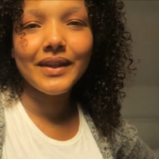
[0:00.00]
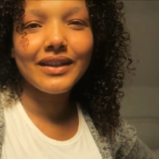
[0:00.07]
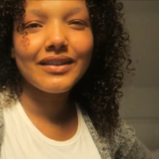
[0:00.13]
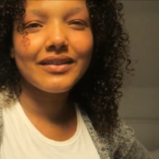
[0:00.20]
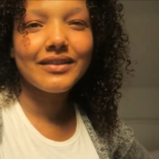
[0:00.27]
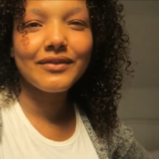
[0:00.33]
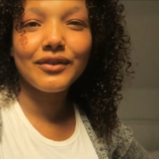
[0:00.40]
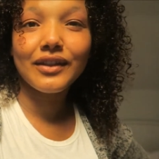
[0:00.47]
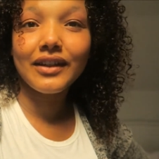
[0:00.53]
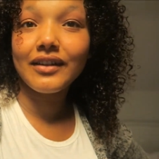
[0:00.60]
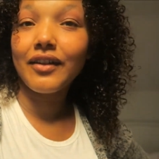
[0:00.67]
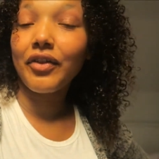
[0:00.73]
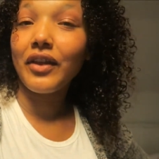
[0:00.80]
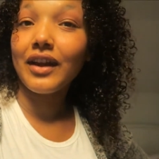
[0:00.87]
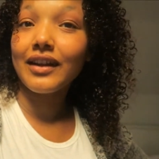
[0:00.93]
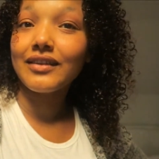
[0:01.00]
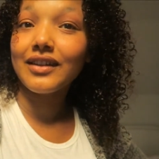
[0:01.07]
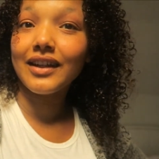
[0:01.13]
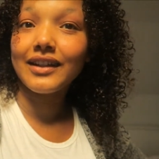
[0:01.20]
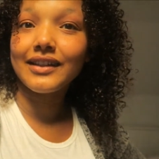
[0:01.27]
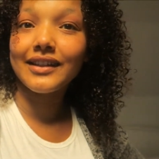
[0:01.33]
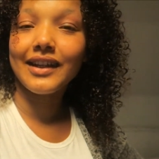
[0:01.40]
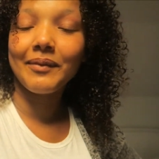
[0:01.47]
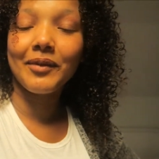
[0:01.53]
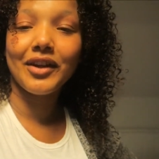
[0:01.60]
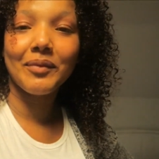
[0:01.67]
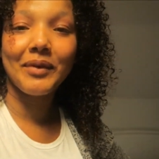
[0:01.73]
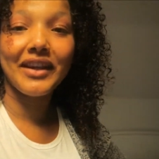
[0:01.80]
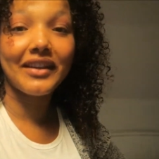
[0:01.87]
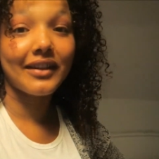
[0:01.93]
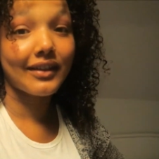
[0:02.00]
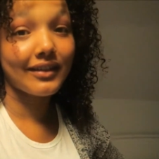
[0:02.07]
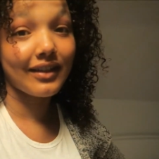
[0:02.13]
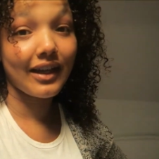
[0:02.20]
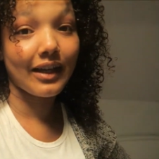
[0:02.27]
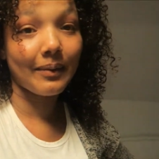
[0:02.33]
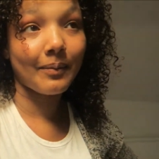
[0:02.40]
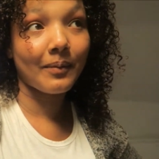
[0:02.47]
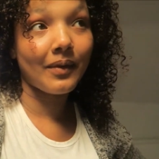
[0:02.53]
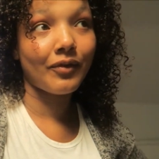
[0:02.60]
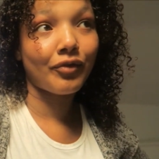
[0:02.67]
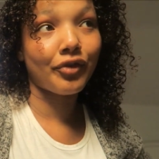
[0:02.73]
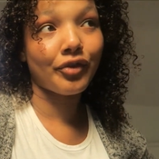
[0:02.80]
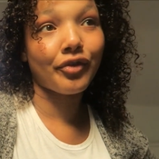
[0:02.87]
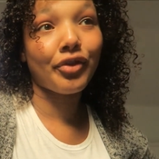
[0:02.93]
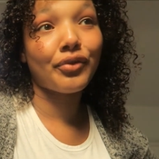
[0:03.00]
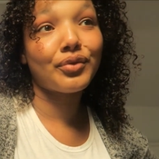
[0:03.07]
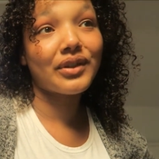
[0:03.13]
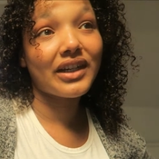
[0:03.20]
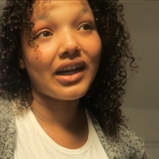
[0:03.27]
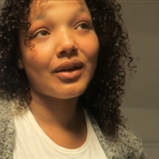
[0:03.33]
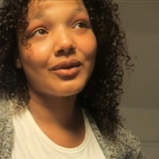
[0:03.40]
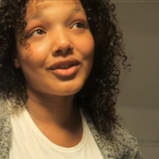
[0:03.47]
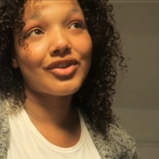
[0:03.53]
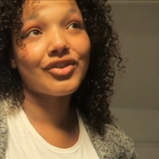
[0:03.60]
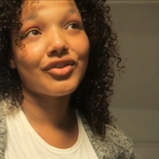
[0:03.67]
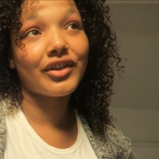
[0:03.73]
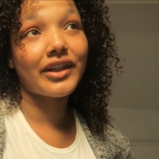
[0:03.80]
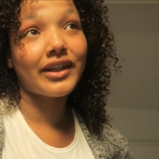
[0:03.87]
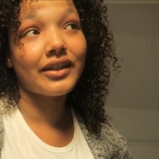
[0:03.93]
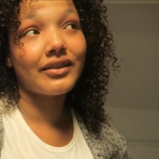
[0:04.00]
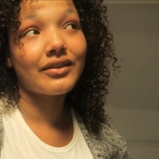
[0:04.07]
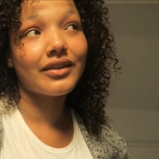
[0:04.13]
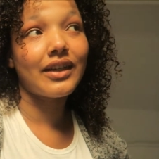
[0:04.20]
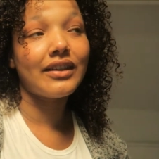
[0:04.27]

It's really not that exciting. I'm gonna make an exam for three hours straight.